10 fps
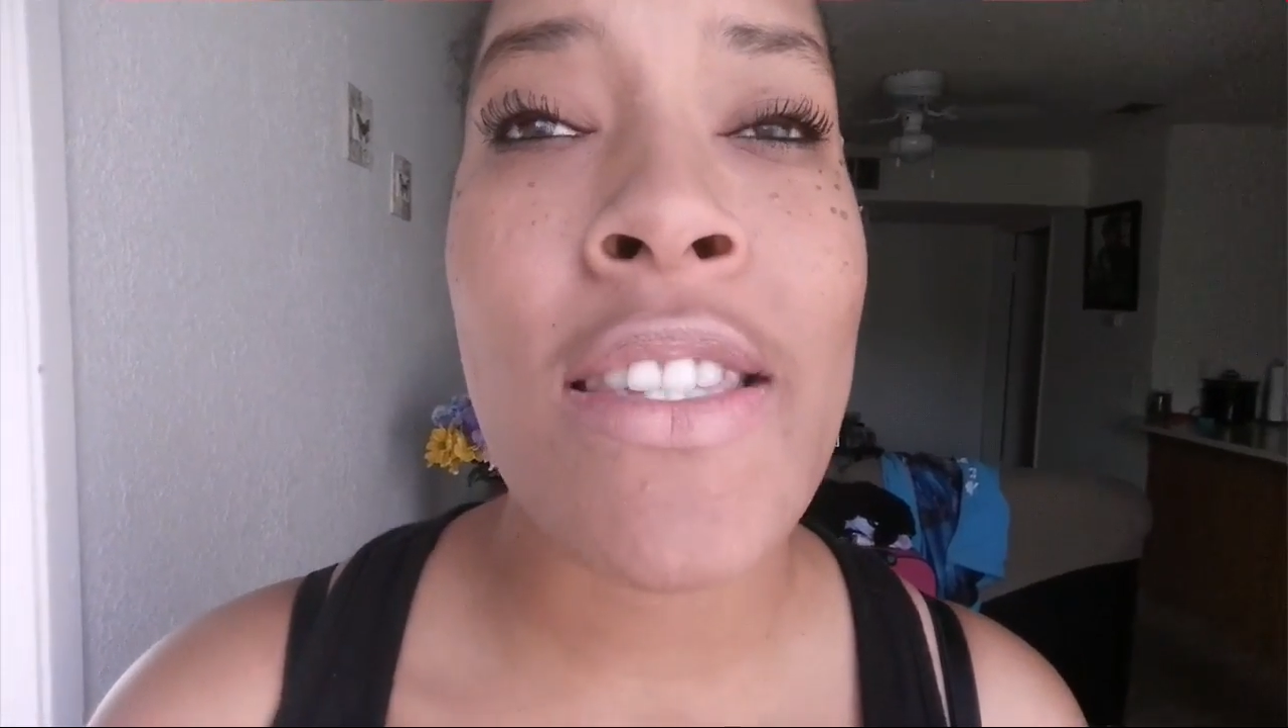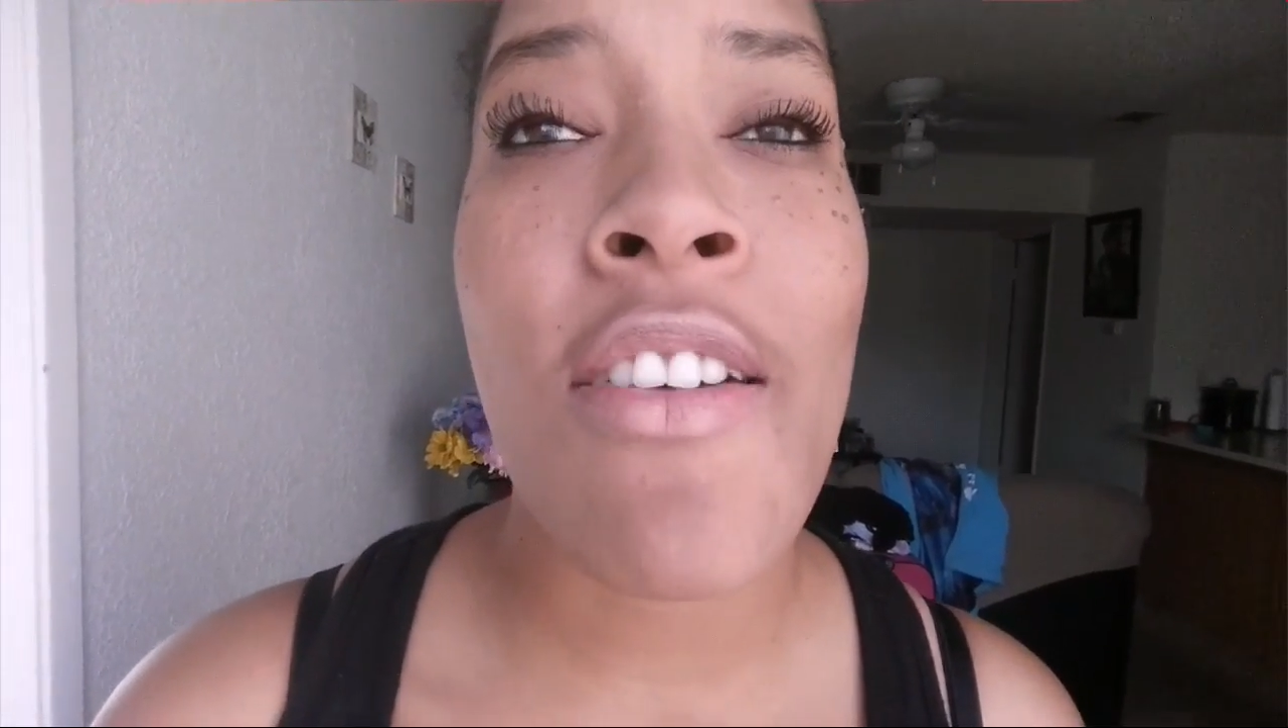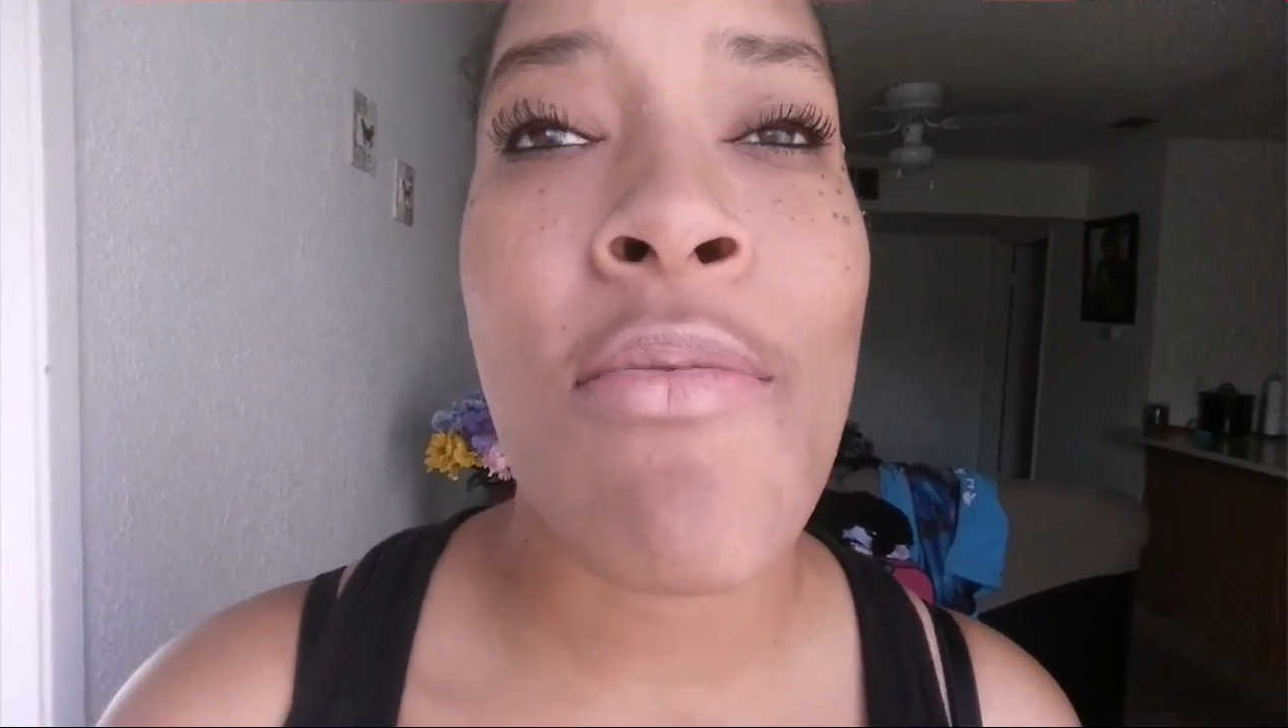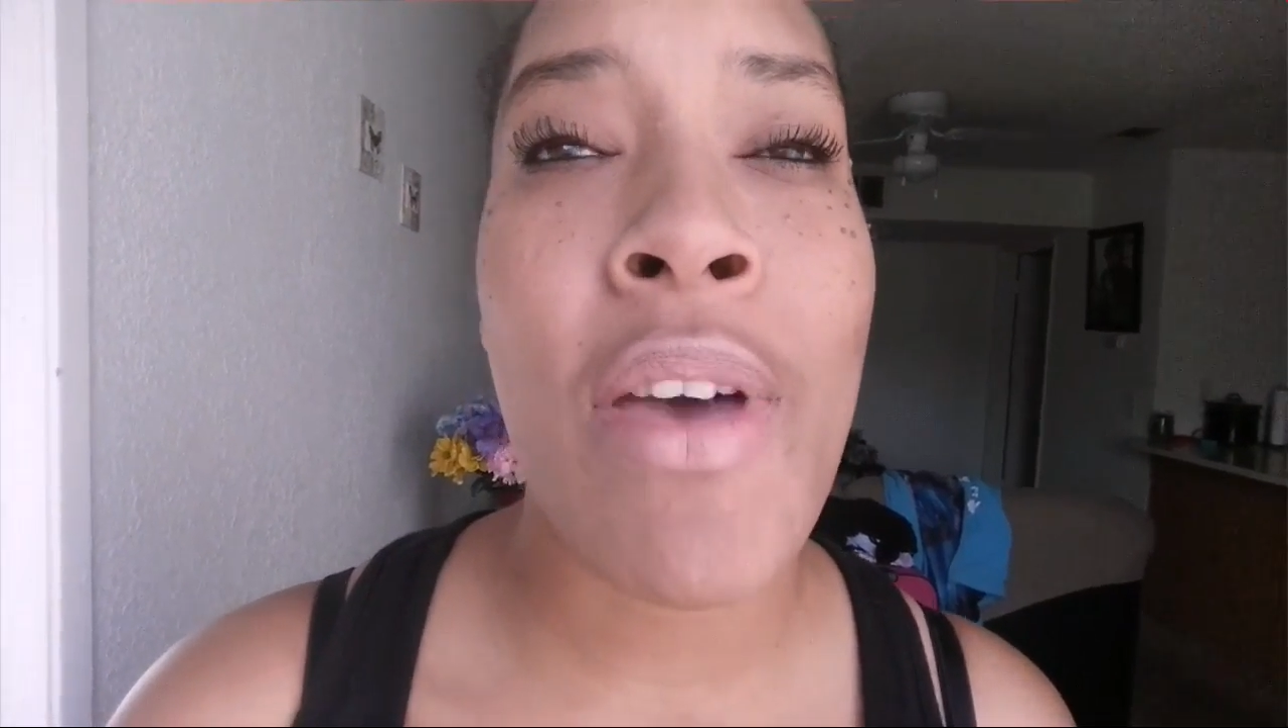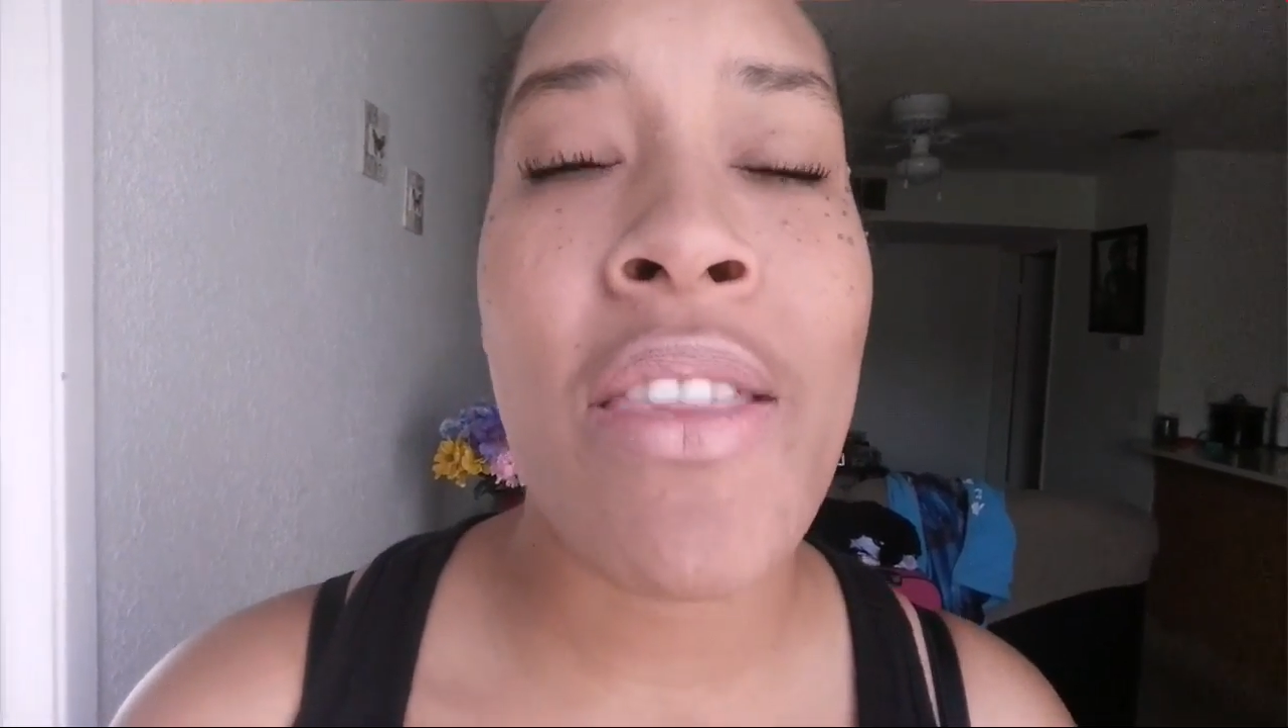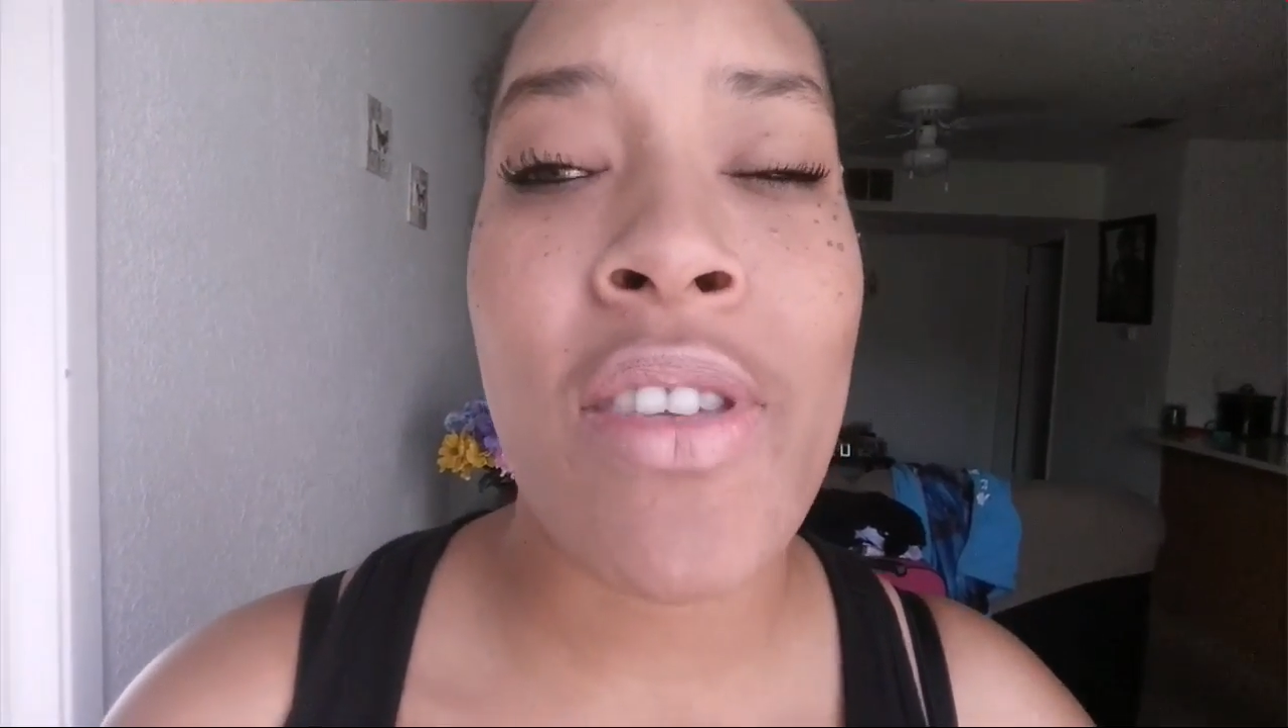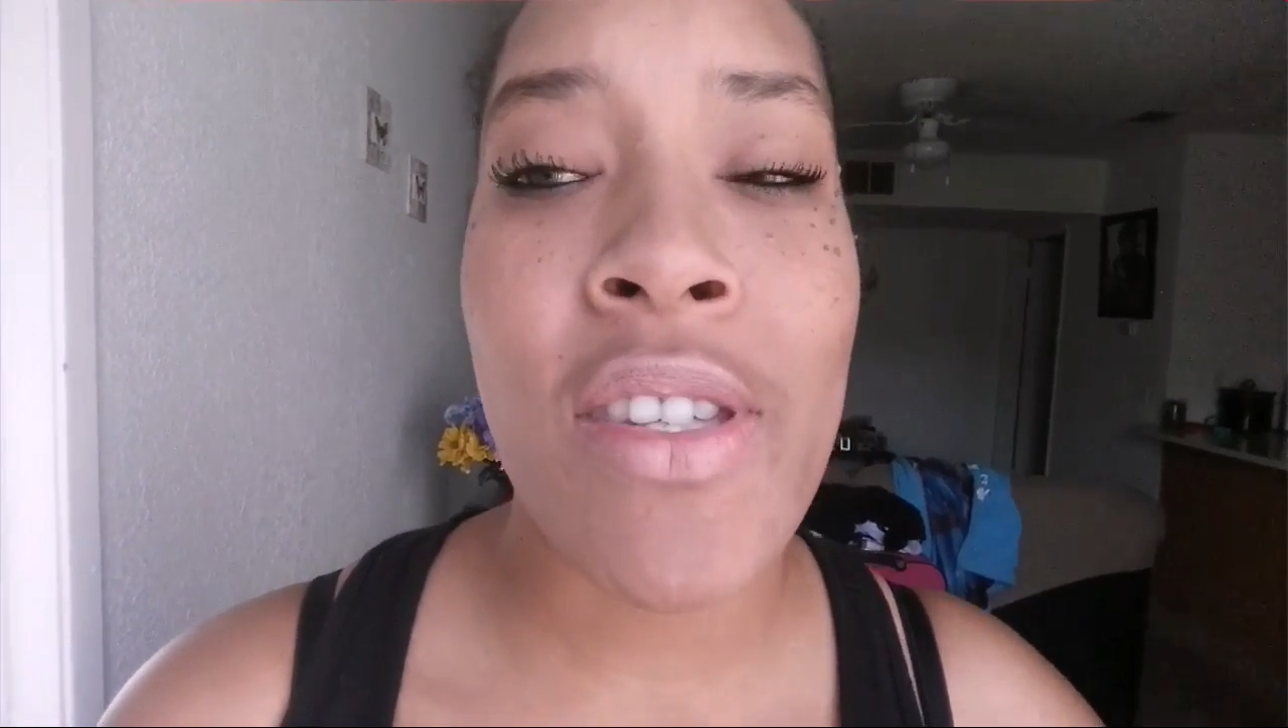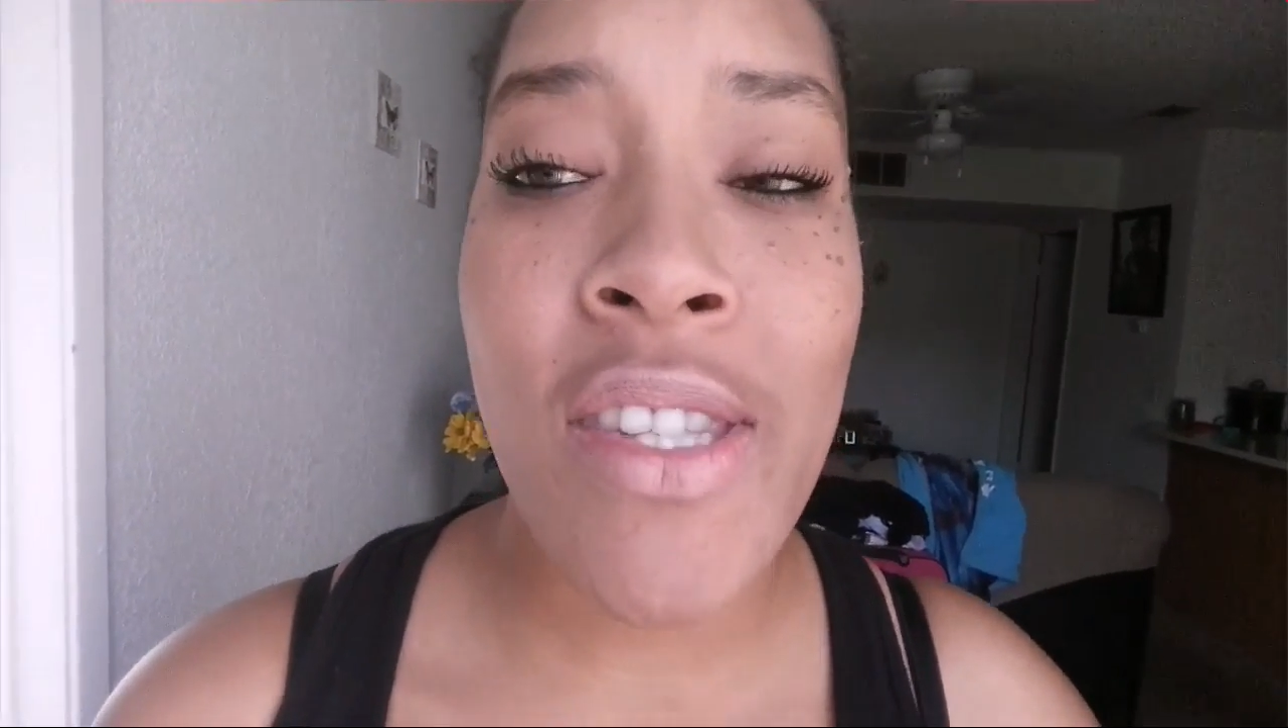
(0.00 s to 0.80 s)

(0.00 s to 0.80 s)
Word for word: You guys have met